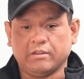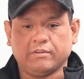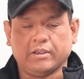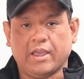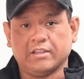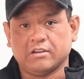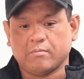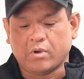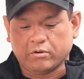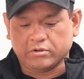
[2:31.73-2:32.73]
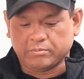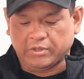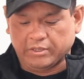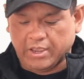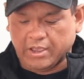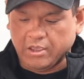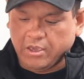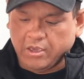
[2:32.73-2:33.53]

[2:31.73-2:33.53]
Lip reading: of like an Anton Bauer or something like that,